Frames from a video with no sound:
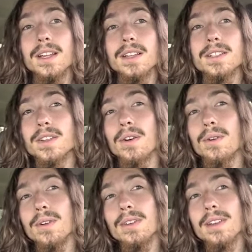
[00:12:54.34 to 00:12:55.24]

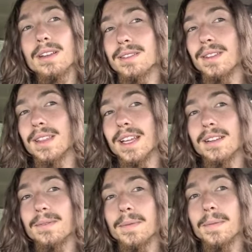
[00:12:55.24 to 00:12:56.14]
So here's the
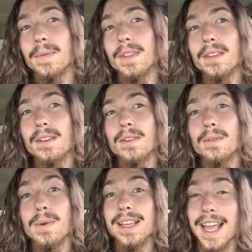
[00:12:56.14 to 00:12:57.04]
thing.
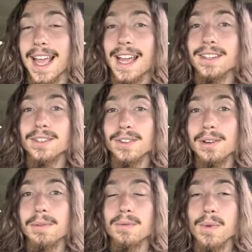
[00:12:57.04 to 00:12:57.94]
We can
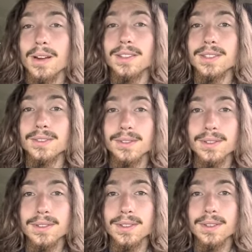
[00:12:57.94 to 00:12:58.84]
determine what is
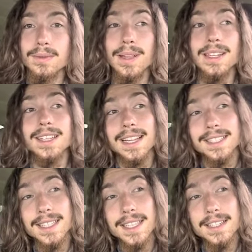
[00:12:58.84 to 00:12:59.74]
truth. We can
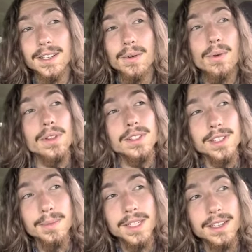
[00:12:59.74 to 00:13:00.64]
test things according
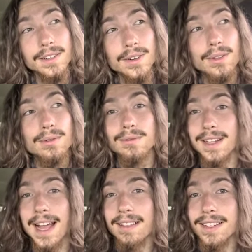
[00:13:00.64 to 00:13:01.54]
to material
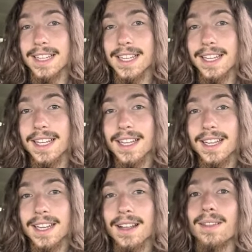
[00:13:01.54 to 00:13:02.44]
reality
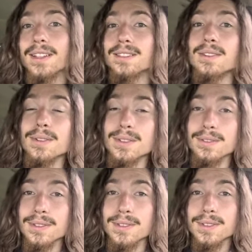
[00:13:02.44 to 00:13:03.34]
and thus know the
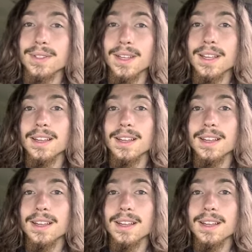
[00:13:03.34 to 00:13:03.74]
truth.